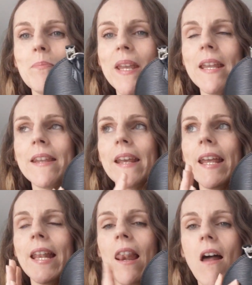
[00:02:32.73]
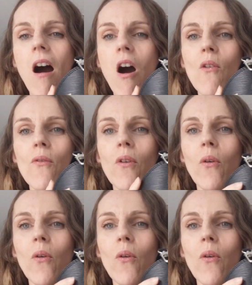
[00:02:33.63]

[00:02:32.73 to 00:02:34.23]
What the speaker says: been in love